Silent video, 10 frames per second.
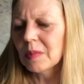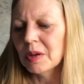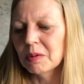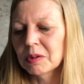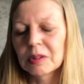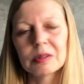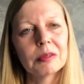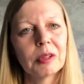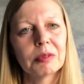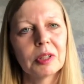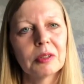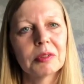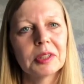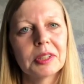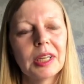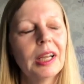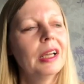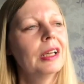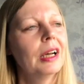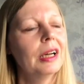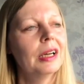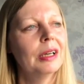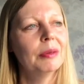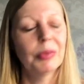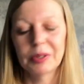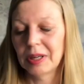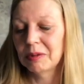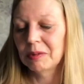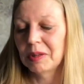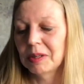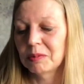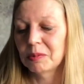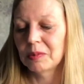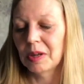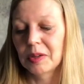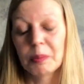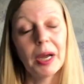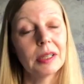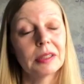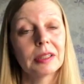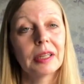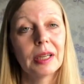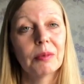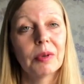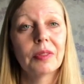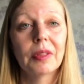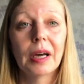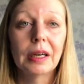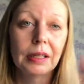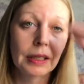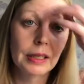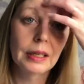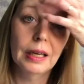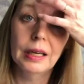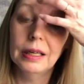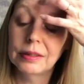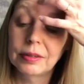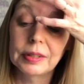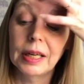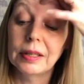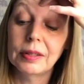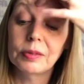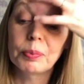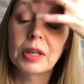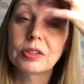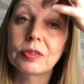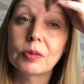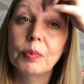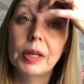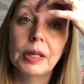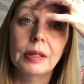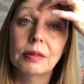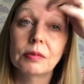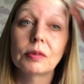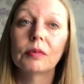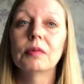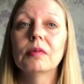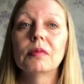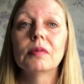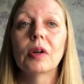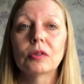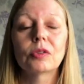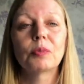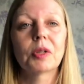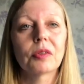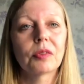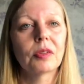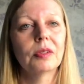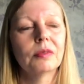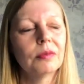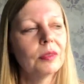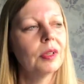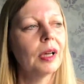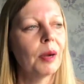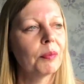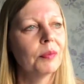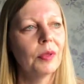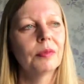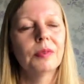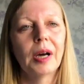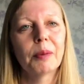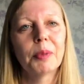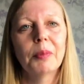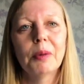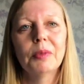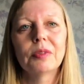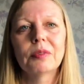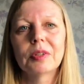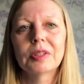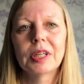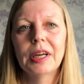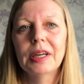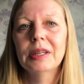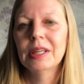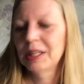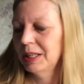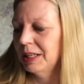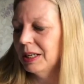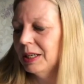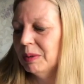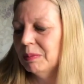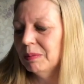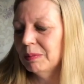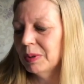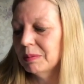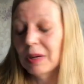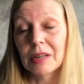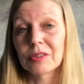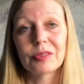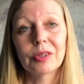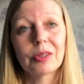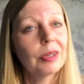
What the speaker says: It was a lovely day, but that and the pattern came with that. So yeah, it's precious to me, not just because of the happy memories of the day, but I just don't.